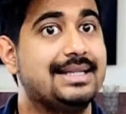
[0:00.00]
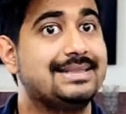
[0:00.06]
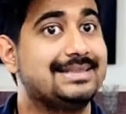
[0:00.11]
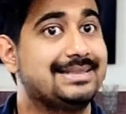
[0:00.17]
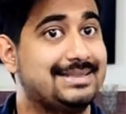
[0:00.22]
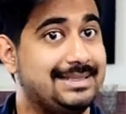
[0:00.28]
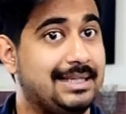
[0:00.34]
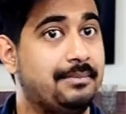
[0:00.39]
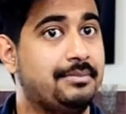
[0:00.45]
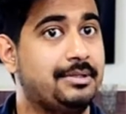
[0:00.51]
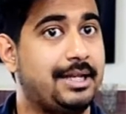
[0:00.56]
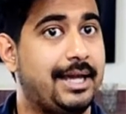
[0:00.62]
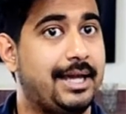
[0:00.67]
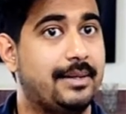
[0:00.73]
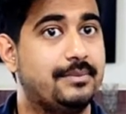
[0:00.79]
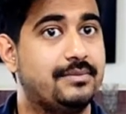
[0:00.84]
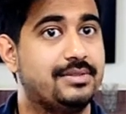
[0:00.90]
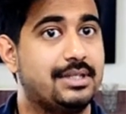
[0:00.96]

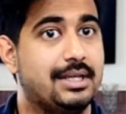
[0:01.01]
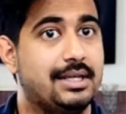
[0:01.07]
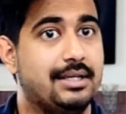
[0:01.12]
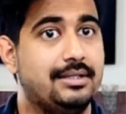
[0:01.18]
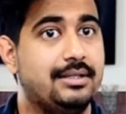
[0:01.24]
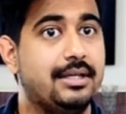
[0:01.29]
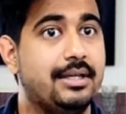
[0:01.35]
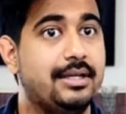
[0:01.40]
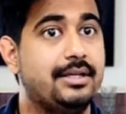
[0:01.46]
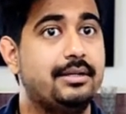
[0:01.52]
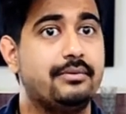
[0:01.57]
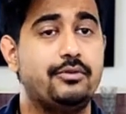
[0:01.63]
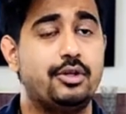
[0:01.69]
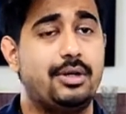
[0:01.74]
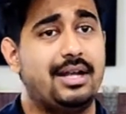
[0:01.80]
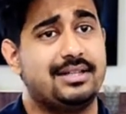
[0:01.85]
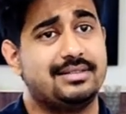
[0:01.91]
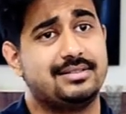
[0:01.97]
Sometimes the
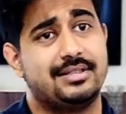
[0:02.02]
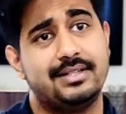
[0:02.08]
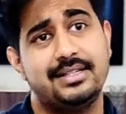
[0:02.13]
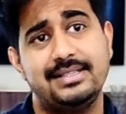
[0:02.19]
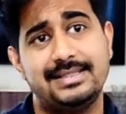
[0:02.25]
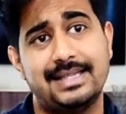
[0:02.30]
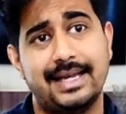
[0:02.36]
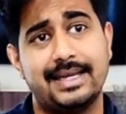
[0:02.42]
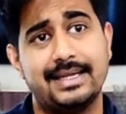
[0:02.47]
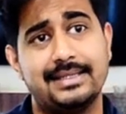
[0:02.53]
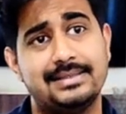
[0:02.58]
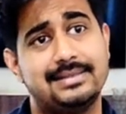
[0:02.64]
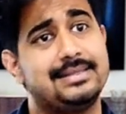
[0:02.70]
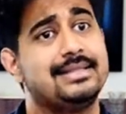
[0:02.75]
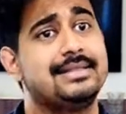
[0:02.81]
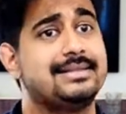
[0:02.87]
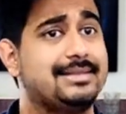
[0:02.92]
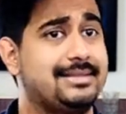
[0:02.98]
interview lasts 30
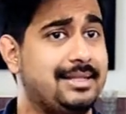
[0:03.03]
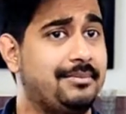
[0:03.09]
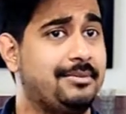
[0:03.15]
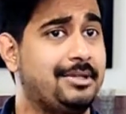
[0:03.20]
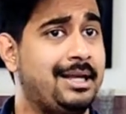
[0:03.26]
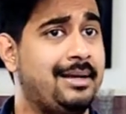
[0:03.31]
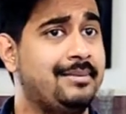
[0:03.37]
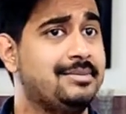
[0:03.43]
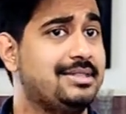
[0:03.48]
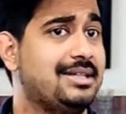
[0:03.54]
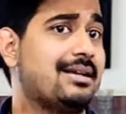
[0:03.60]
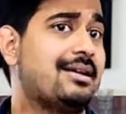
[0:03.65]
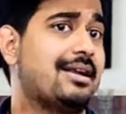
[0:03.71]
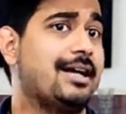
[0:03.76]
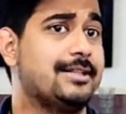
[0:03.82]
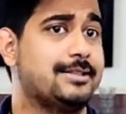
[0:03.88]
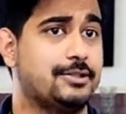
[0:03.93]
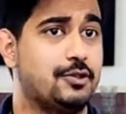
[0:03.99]
seconds, sometimes it
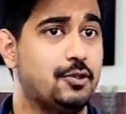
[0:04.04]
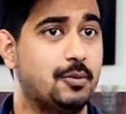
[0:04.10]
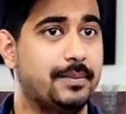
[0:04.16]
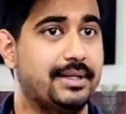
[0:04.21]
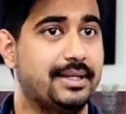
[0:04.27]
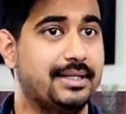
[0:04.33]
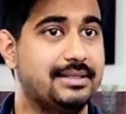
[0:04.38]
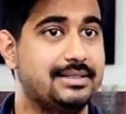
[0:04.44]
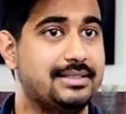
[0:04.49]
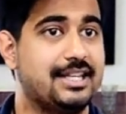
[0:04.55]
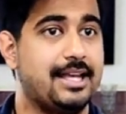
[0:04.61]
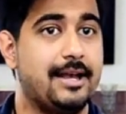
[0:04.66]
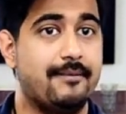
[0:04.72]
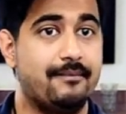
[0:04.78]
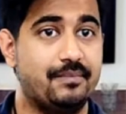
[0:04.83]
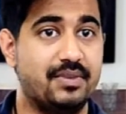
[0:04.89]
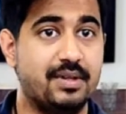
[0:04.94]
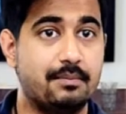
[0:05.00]
lasts 2 minutes.
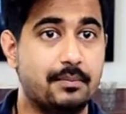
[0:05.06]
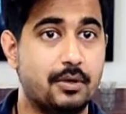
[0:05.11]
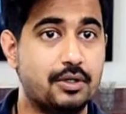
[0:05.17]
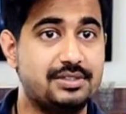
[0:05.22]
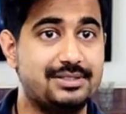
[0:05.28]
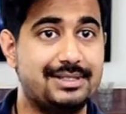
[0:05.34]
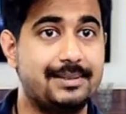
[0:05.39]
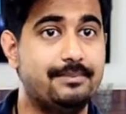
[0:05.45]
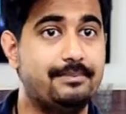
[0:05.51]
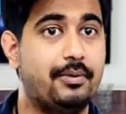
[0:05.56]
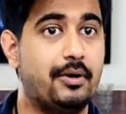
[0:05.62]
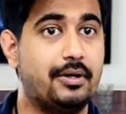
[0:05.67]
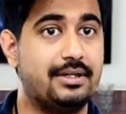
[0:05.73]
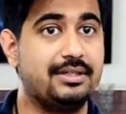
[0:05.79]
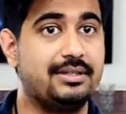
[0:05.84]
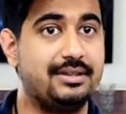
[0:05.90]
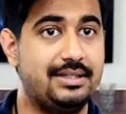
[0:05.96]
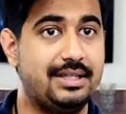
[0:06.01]
The most
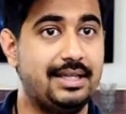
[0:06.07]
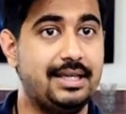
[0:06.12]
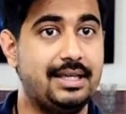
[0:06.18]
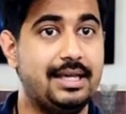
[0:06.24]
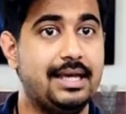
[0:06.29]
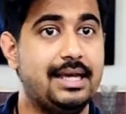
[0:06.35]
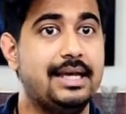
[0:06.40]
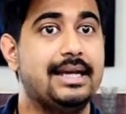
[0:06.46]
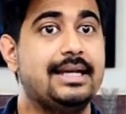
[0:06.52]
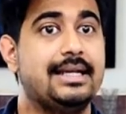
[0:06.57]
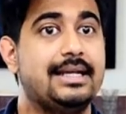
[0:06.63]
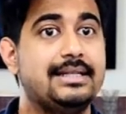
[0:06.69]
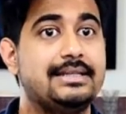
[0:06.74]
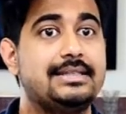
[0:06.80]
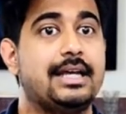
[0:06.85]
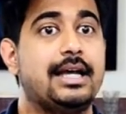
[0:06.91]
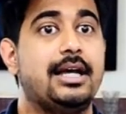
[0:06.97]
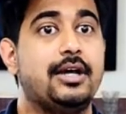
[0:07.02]
important thing
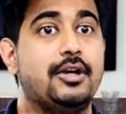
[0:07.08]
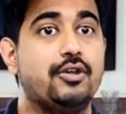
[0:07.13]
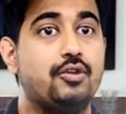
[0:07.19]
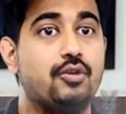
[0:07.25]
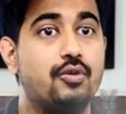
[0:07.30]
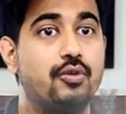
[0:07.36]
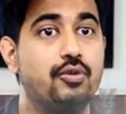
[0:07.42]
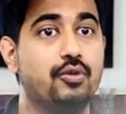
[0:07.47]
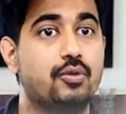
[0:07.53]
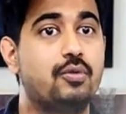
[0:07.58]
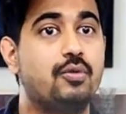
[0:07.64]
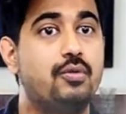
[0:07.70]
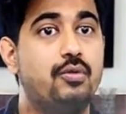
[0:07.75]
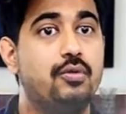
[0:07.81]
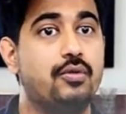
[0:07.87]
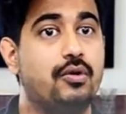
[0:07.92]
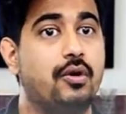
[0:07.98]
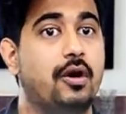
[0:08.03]
is you
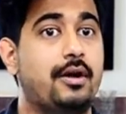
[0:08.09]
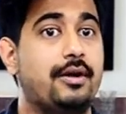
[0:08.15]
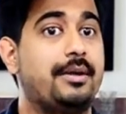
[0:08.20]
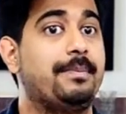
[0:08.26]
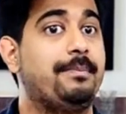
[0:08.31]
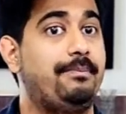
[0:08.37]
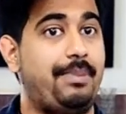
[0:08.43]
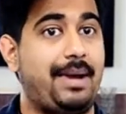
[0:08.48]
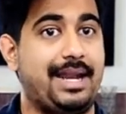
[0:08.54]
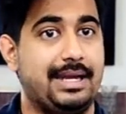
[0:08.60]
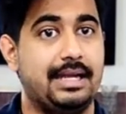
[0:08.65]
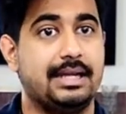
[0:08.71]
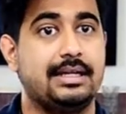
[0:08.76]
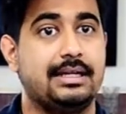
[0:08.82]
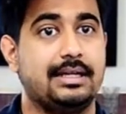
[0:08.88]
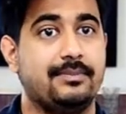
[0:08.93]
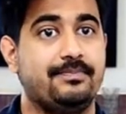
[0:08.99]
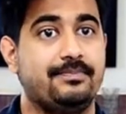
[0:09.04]
do not
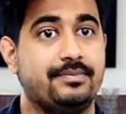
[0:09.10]
panic.